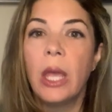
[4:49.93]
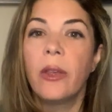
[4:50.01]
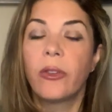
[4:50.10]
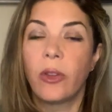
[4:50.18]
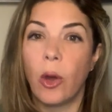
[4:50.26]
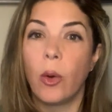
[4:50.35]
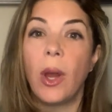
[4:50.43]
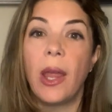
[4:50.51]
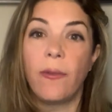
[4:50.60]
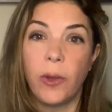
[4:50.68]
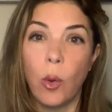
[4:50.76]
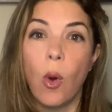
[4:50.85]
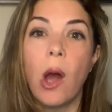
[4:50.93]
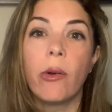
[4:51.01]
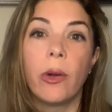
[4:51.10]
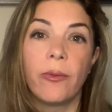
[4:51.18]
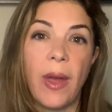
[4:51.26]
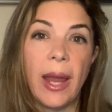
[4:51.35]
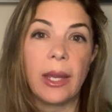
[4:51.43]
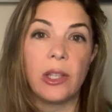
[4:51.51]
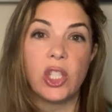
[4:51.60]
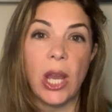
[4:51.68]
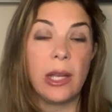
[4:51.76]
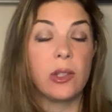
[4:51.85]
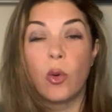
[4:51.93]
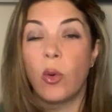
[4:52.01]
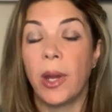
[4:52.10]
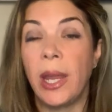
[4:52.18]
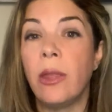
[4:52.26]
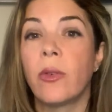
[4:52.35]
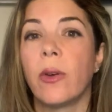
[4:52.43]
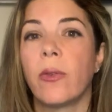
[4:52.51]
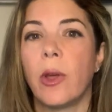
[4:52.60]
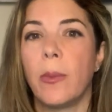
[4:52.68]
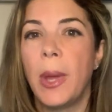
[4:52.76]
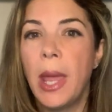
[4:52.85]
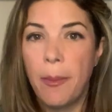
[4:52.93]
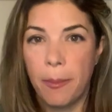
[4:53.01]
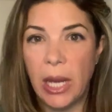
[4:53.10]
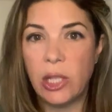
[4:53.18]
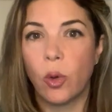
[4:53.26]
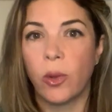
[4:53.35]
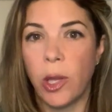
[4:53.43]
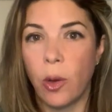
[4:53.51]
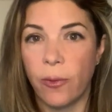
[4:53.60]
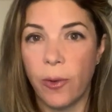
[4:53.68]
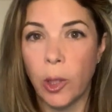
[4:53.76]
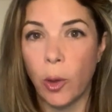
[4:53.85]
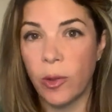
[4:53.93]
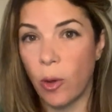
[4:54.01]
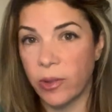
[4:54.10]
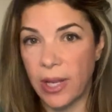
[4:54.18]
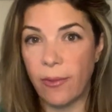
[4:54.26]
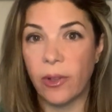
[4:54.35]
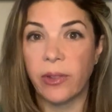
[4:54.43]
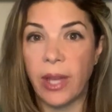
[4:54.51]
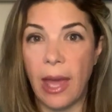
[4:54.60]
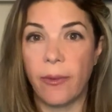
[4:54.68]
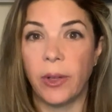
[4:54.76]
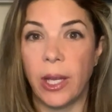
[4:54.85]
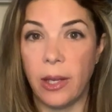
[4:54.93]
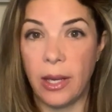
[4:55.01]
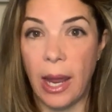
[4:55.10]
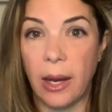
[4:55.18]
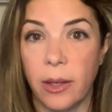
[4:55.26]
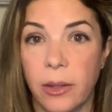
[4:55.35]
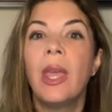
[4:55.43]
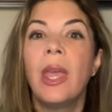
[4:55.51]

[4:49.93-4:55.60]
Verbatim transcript: So if you are on vanc and gent or either of them, make sure that you're following those levels carefully in NEC.